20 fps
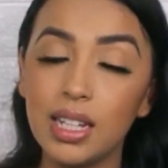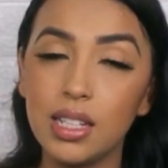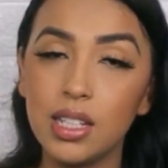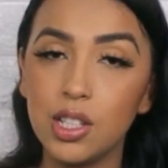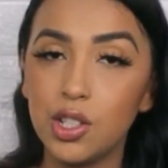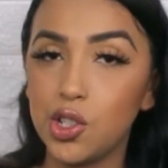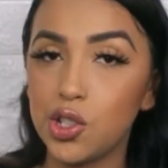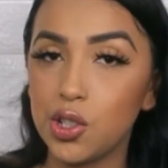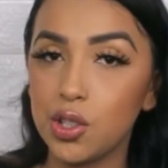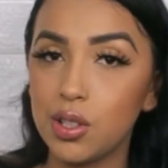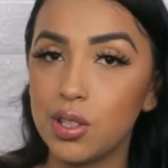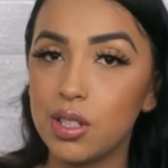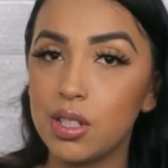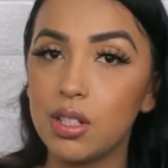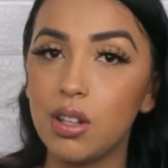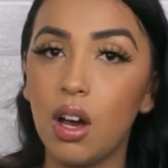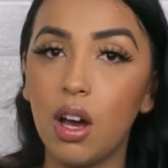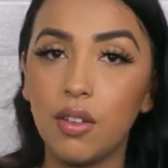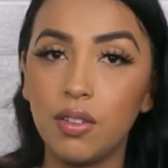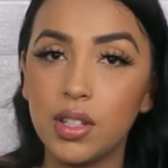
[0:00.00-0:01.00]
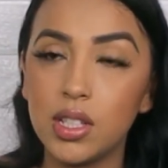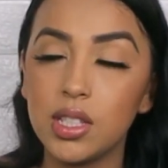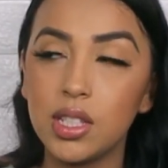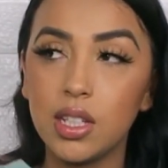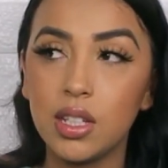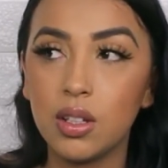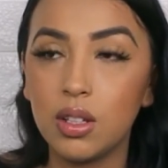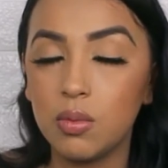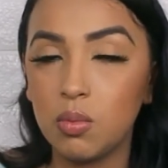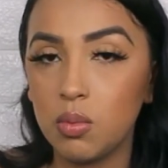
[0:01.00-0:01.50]
in t-shirts,
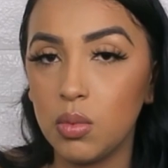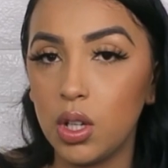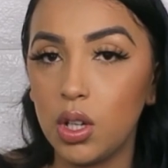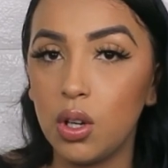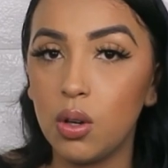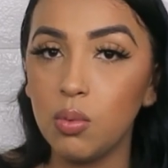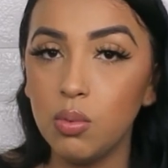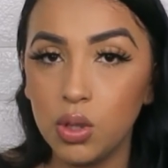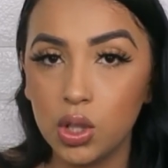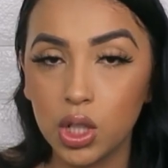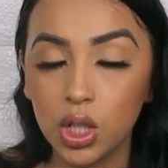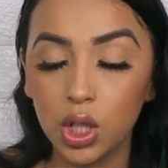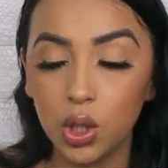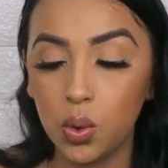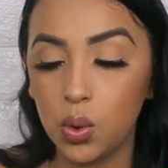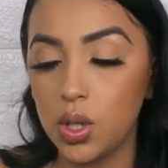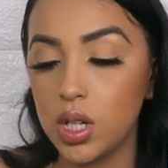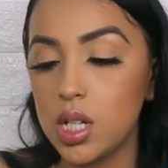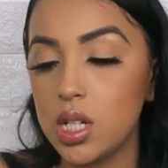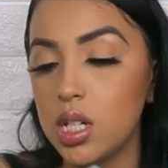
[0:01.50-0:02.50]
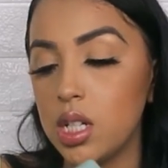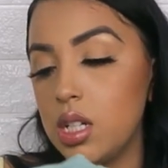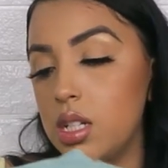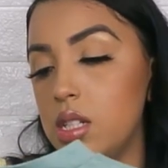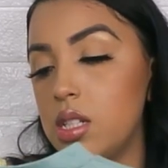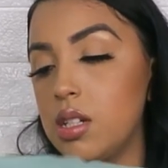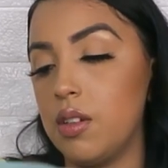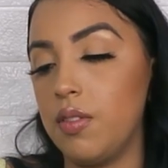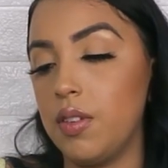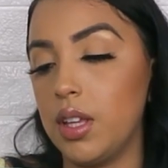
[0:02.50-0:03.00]
obviously, you know, during quarantine
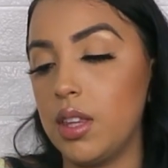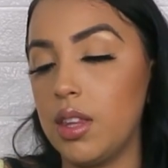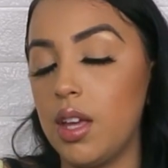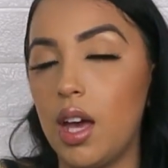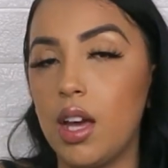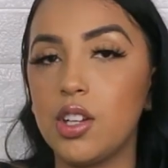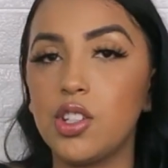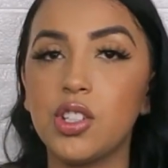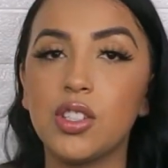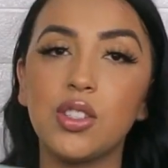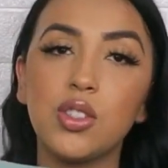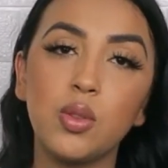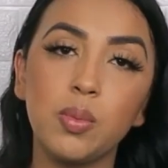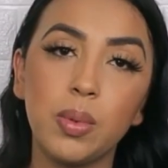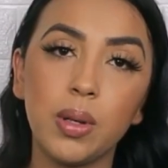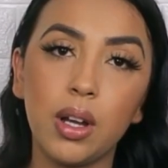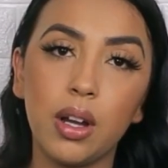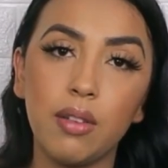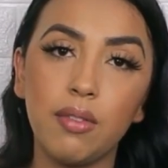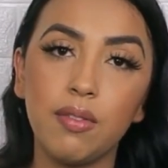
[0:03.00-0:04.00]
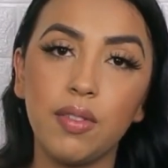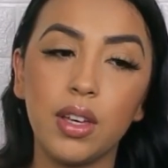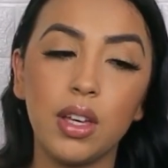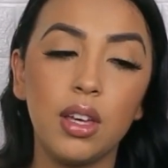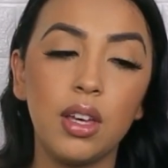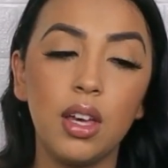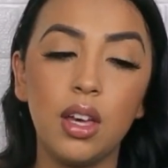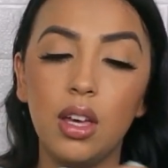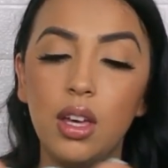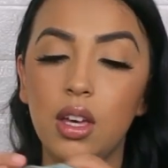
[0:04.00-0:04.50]
and stuff like that. Just super
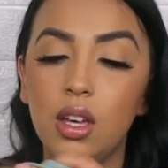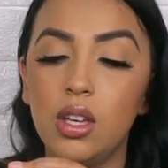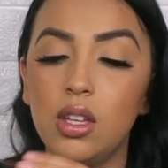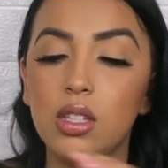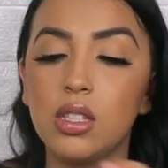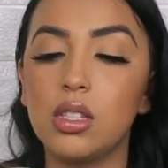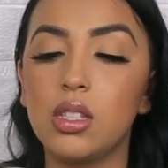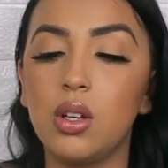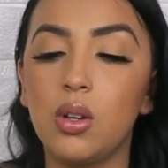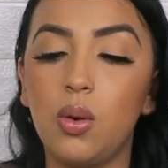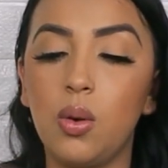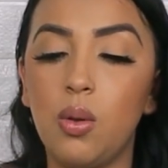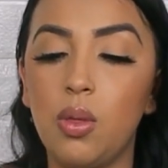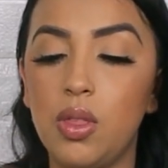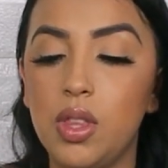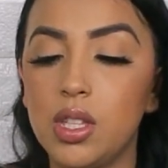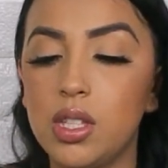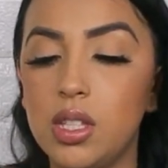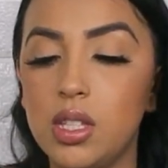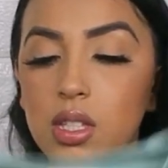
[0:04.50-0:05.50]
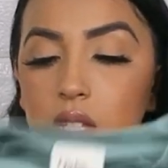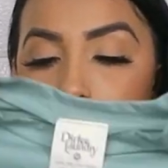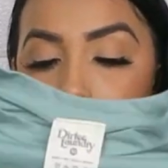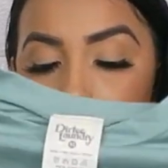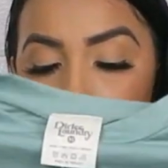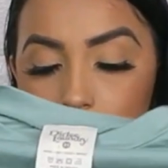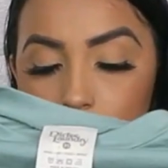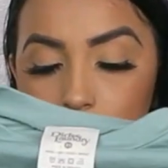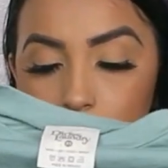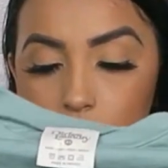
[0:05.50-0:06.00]
comfy. So this is a
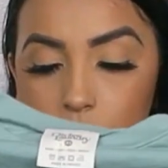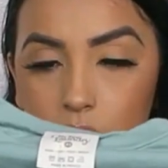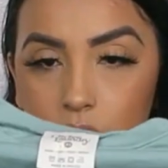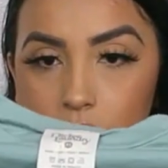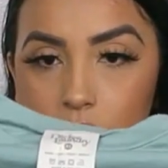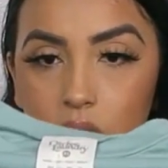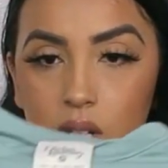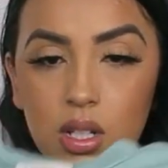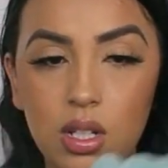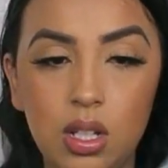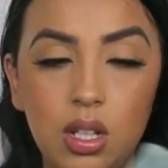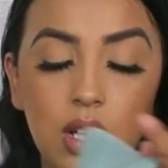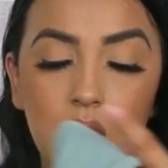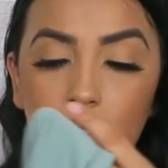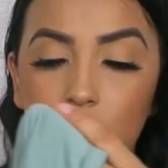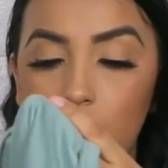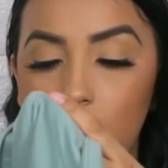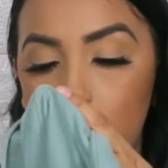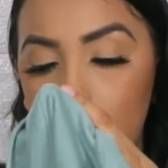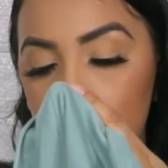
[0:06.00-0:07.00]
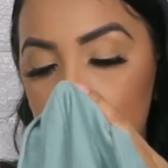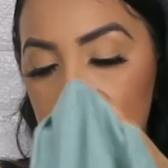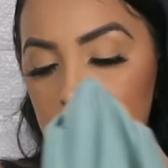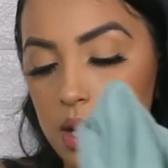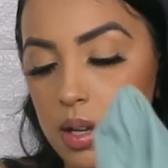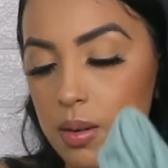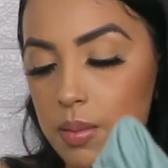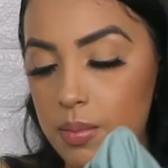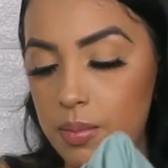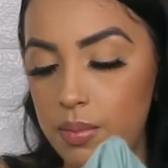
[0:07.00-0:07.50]
nice one.
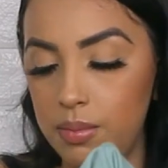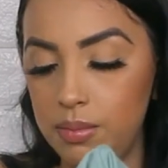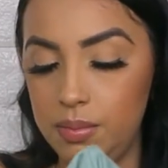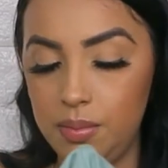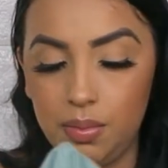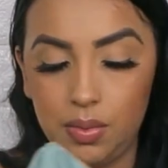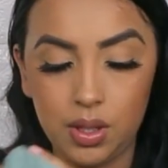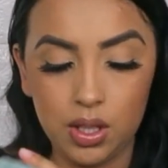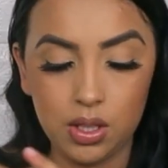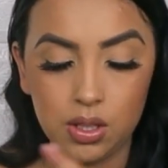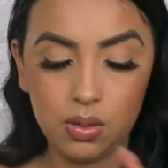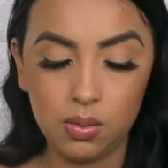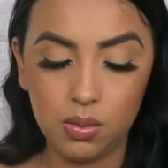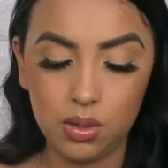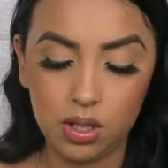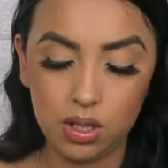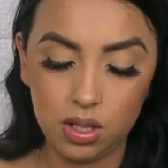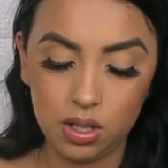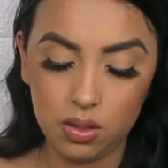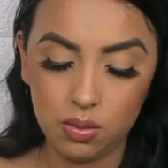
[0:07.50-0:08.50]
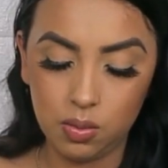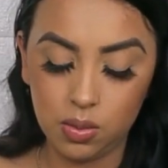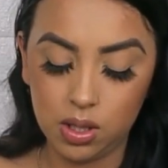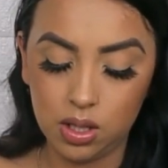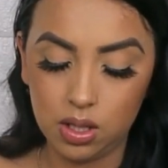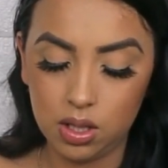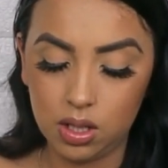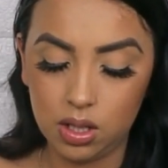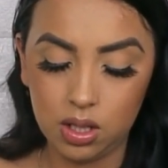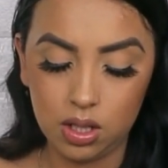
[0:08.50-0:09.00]
Um, this one
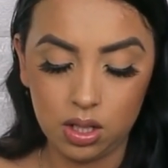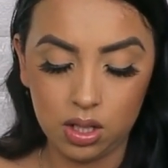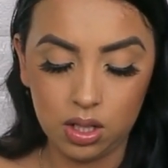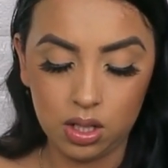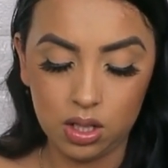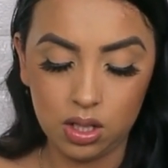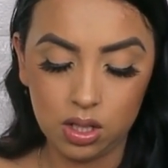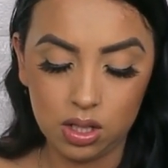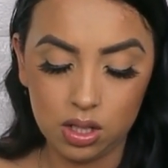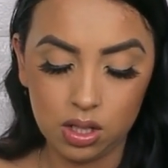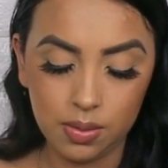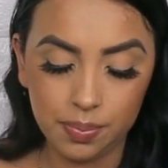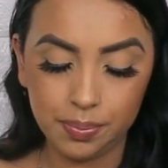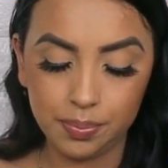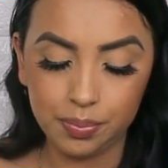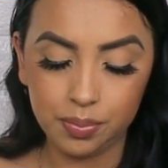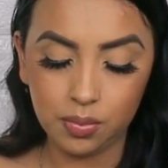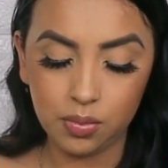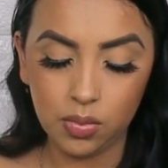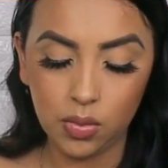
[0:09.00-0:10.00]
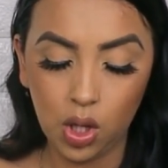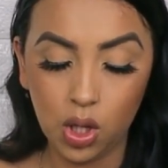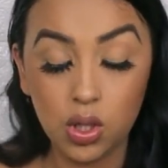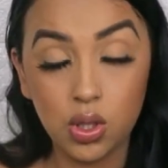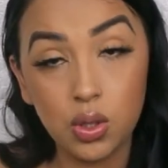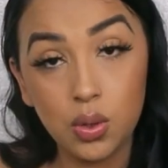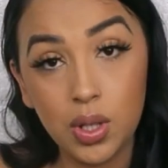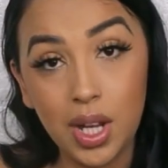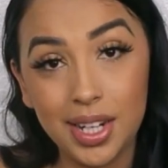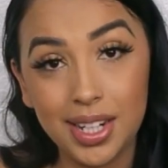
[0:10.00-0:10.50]
was
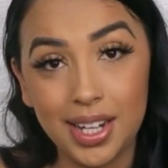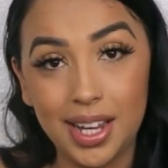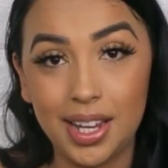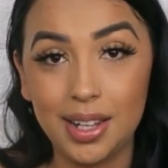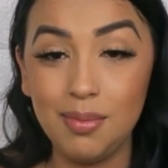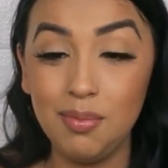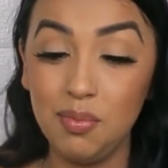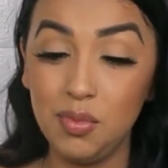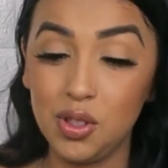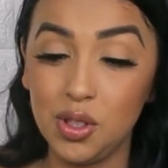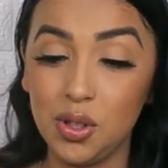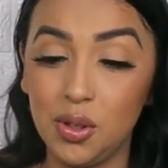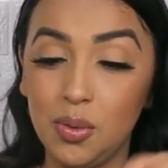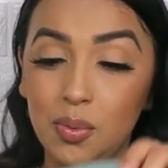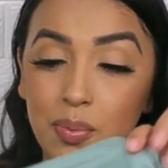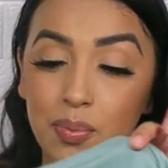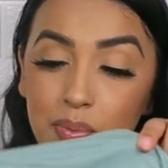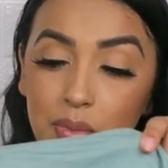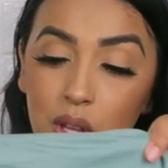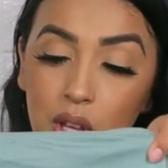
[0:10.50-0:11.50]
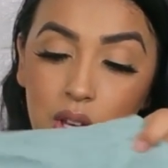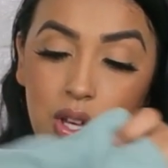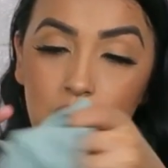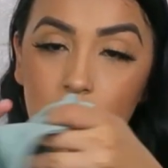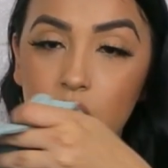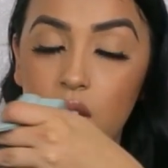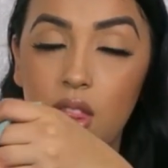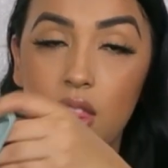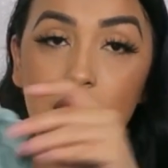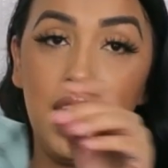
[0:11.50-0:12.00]
two ninety-nine. So
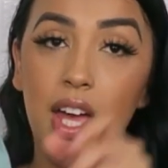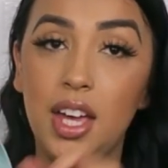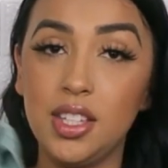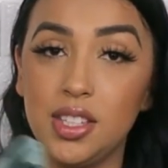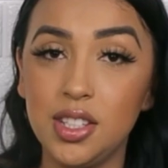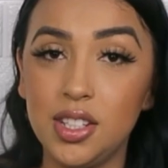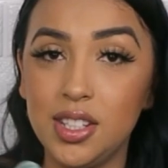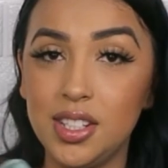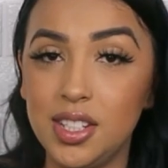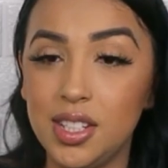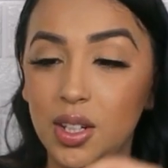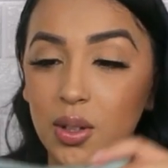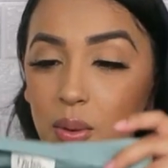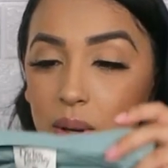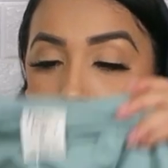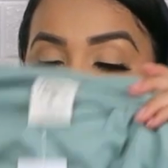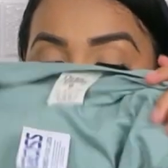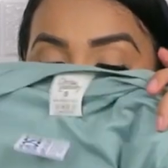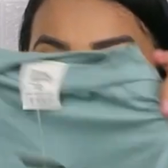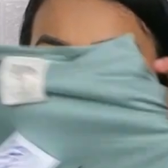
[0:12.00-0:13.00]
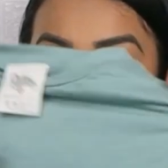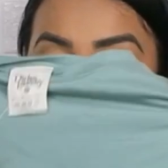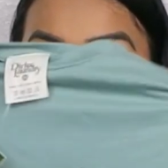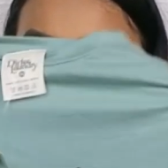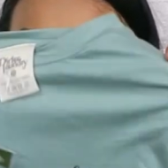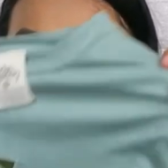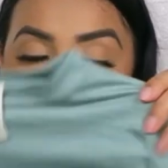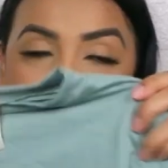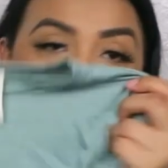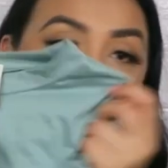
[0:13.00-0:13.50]
that is a good deal right
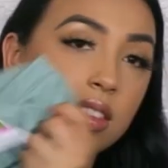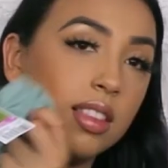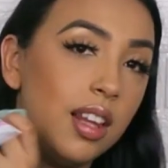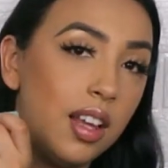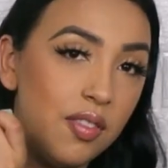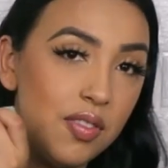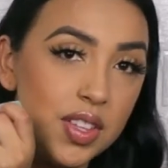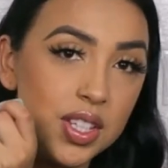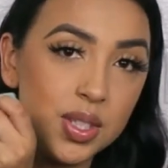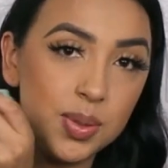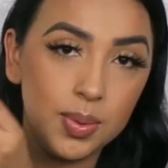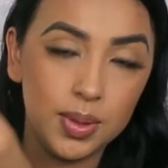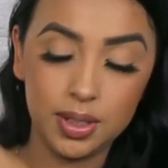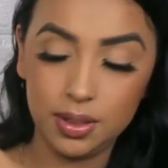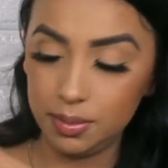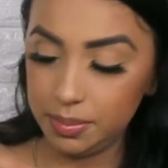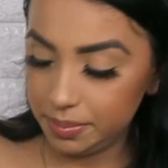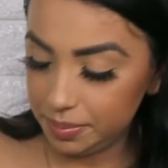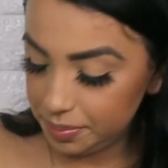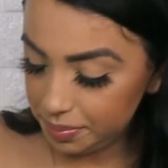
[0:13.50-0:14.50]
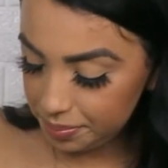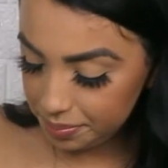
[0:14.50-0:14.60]
there. Love this one.